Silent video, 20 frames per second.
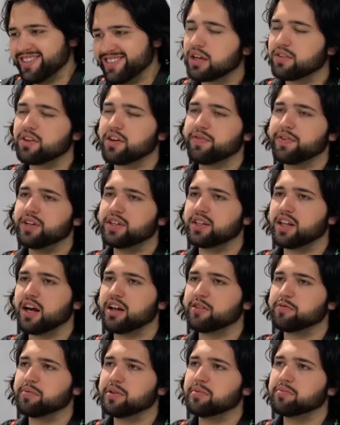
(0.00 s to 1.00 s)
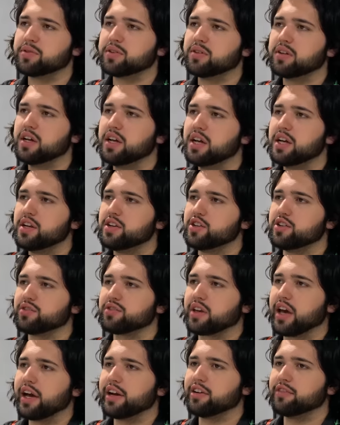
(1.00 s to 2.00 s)
Because I feel a lot of people
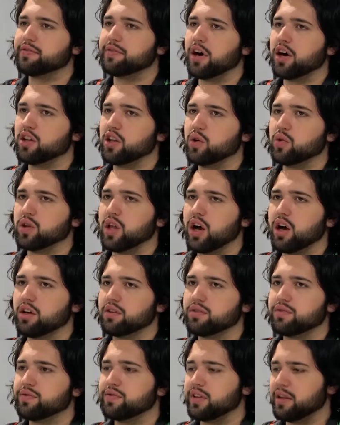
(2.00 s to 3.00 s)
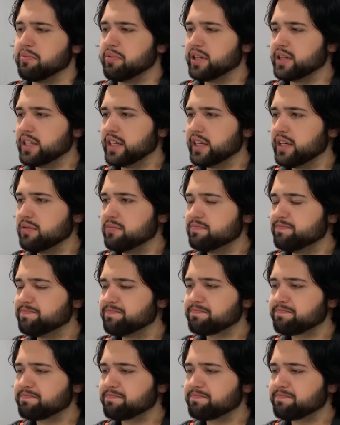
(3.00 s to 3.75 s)
just kind of follow laws flippantly